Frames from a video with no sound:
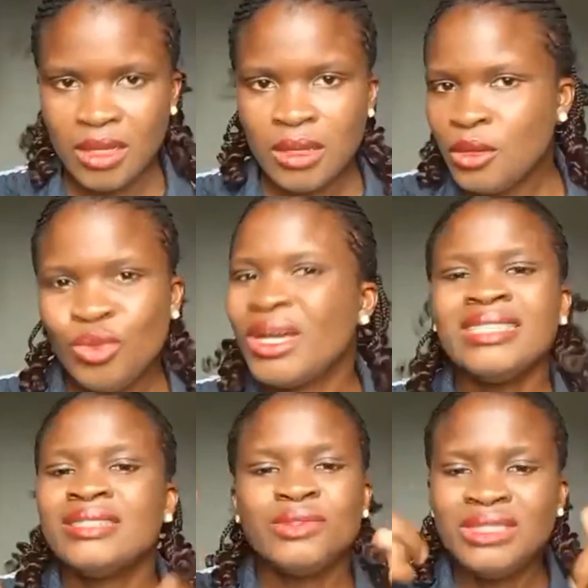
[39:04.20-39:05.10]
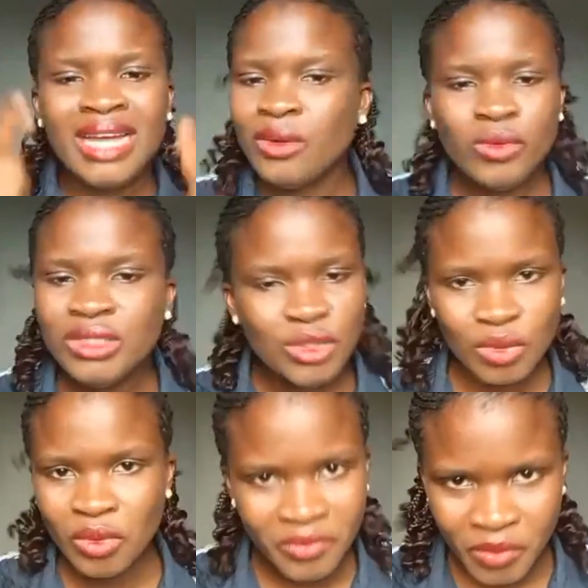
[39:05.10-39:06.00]
You can't even download it to your
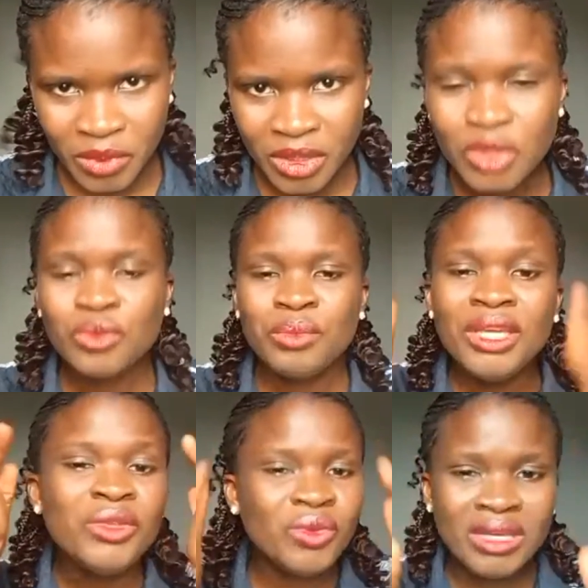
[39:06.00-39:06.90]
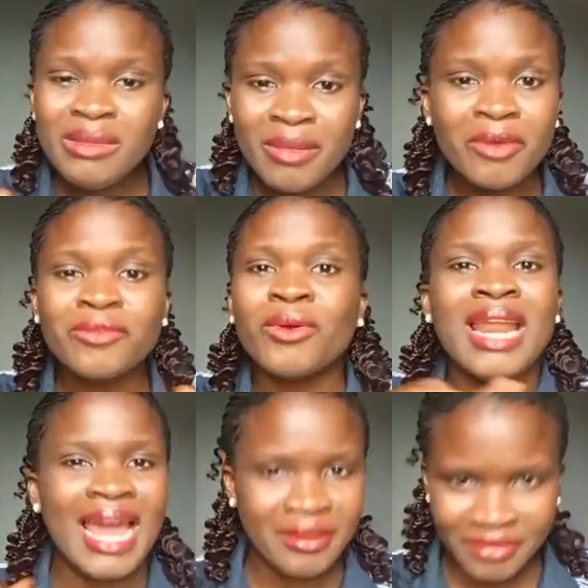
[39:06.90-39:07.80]
phone. It will be in your email for
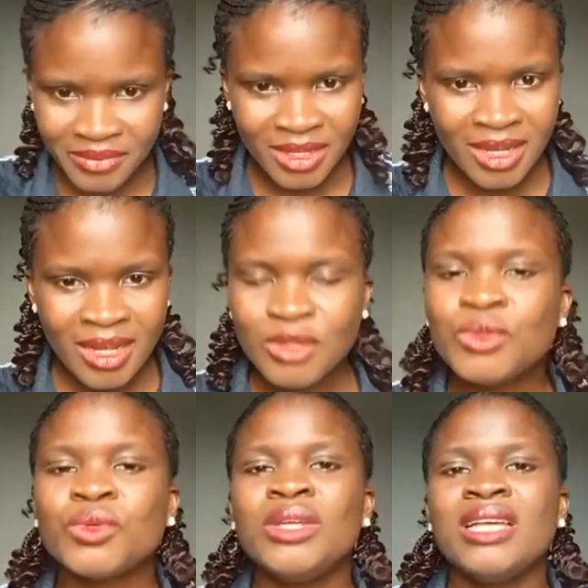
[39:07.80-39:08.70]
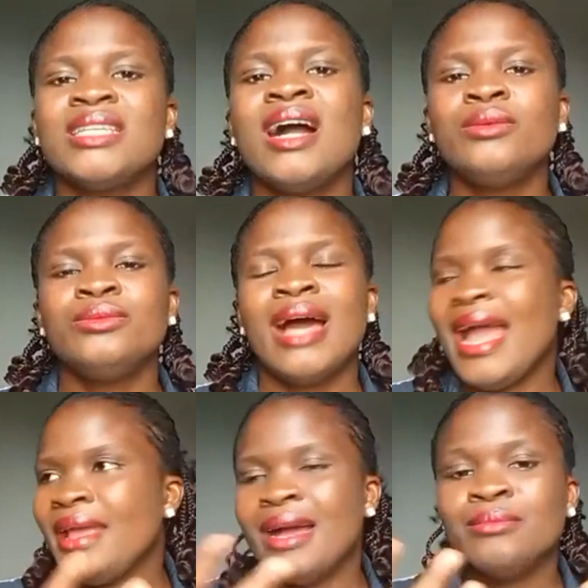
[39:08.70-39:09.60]
life. So that's how I
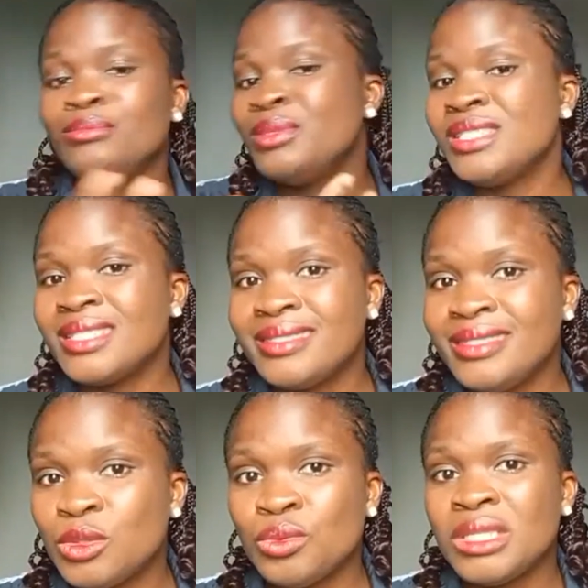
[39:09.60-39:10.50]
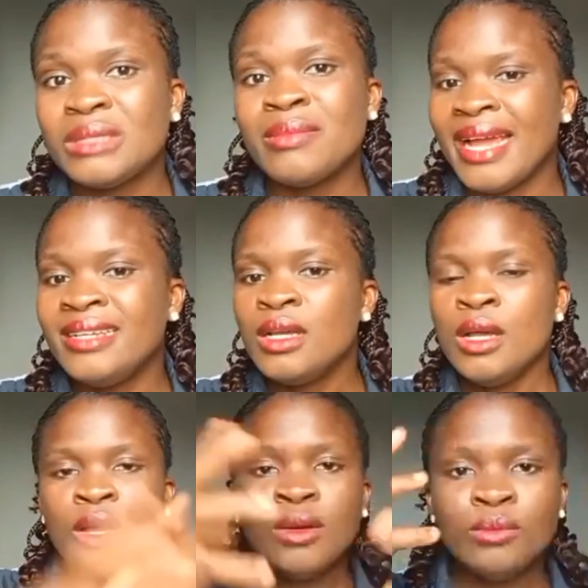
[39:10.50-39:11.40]
am being strict with my
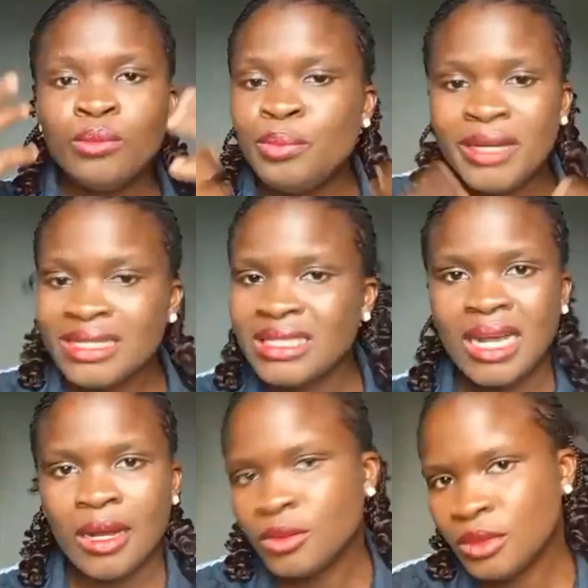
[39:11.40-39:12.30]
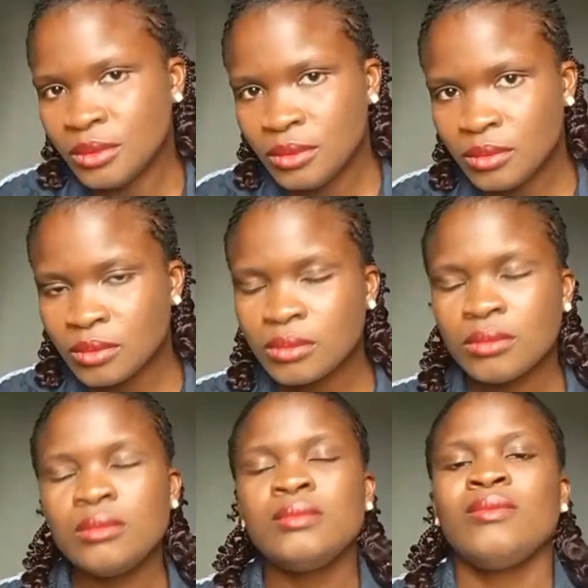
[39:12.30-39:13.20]
brainchild.
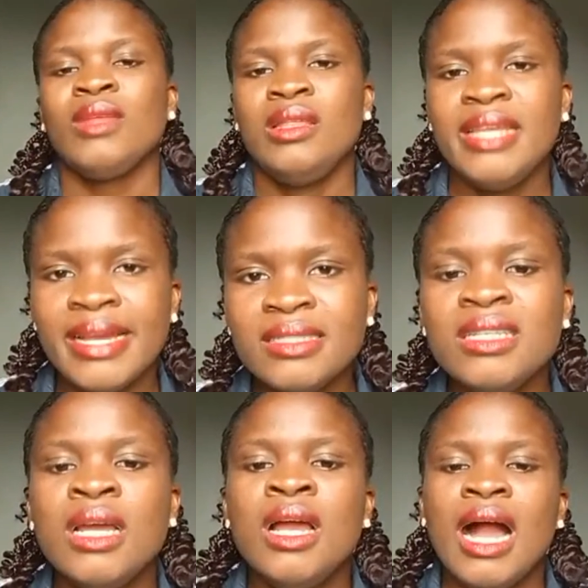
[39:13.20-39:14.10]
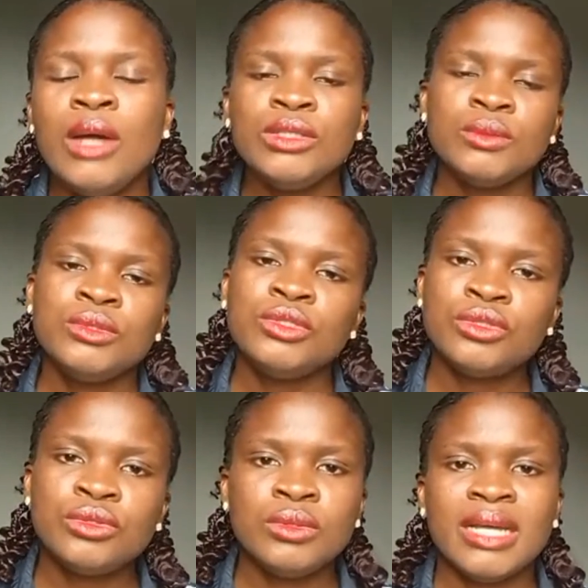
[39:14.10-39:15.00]
Then I also want you to
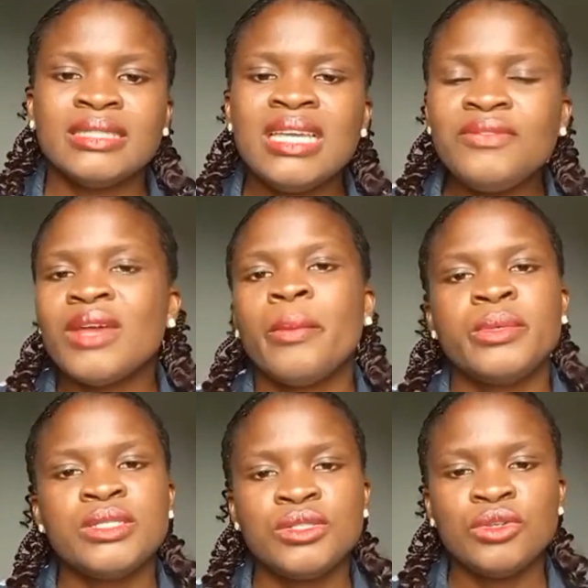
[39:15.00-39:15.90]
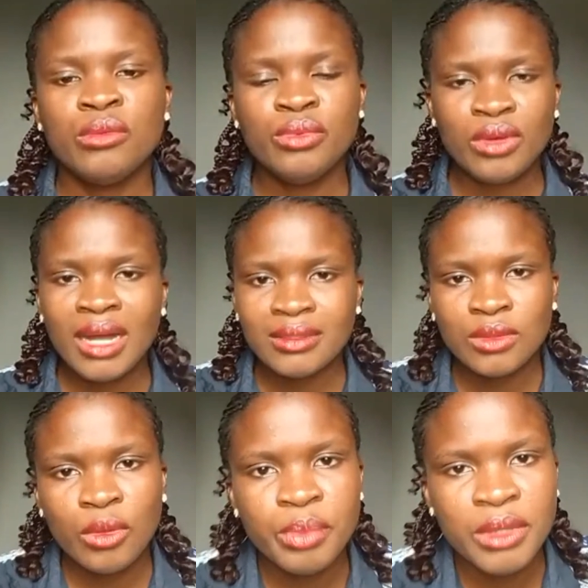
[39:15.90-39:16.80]
know that if you are printing your book hard
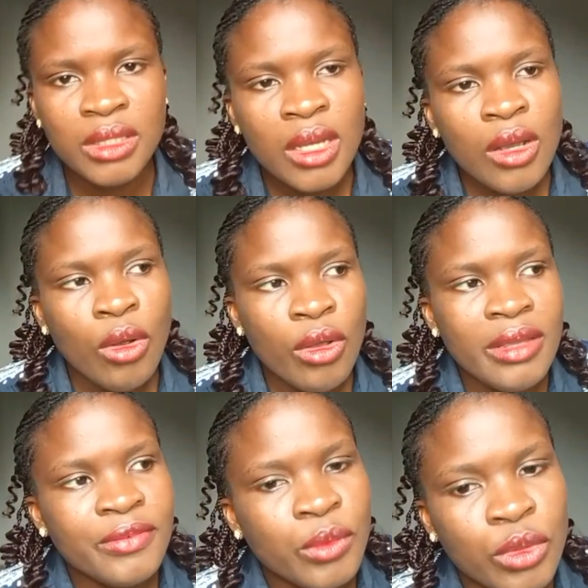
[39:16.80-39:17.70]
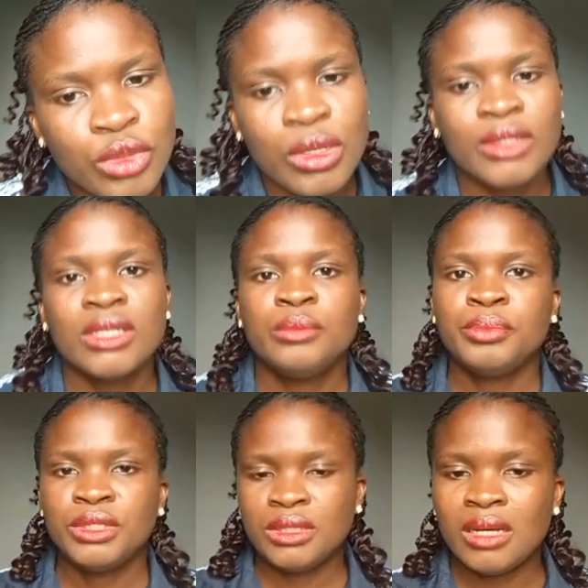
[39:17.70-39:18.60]
copy, or if you want to actually push
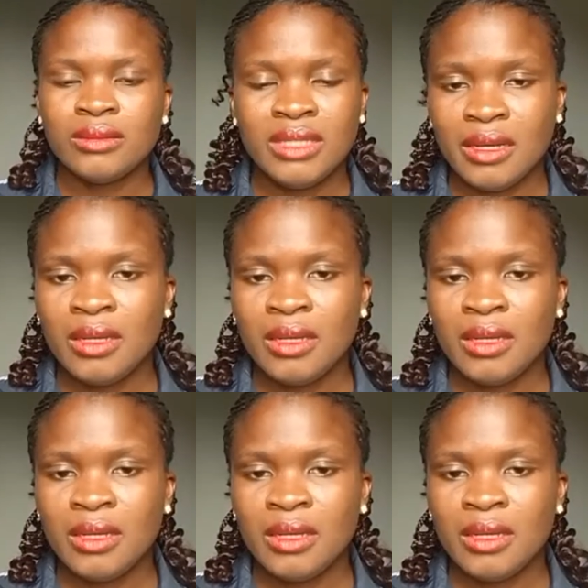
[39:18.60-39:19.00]
it out there